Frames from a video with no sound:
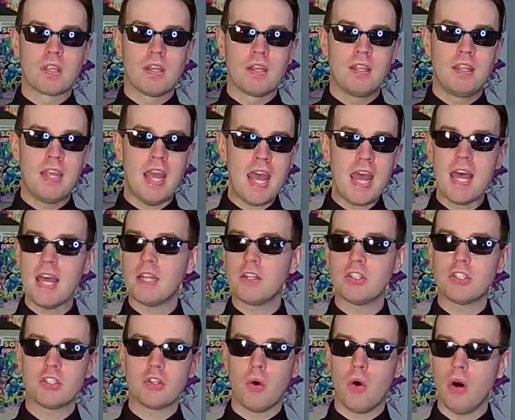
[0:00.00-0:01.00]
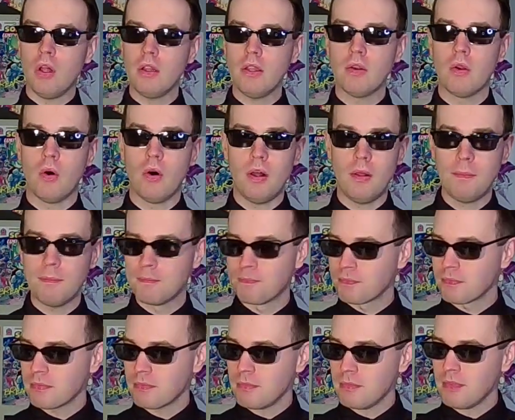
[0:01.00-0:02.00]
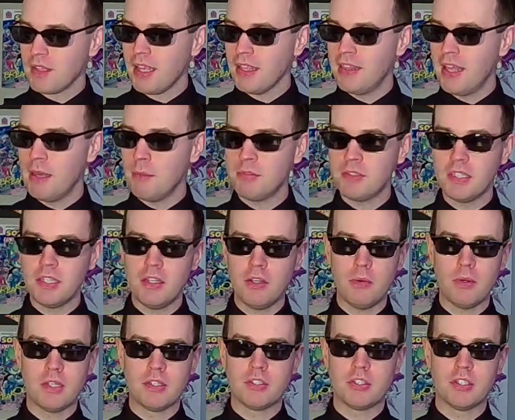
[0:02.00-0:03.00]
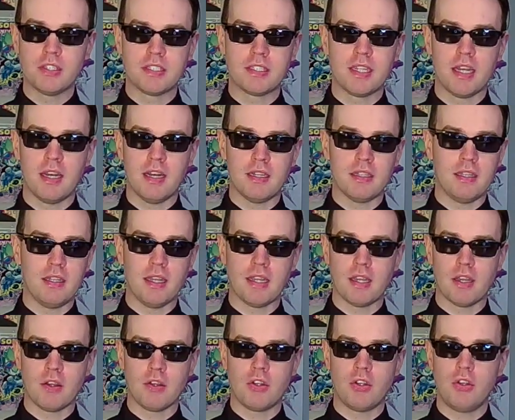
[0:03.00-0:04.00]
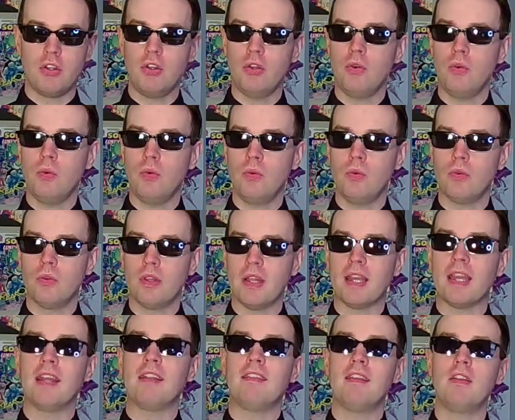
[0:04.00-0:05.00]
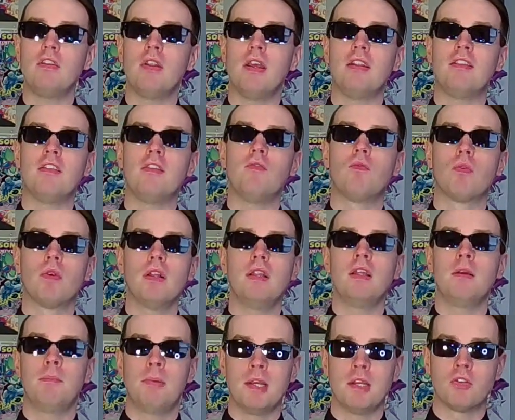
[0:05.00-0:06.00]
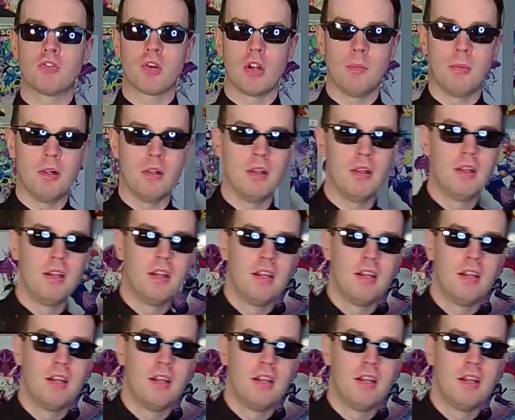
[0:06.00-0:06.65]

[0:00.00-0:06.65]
yeah, and just all in all, the MCU is just like a huge, like, it's in really big trouble.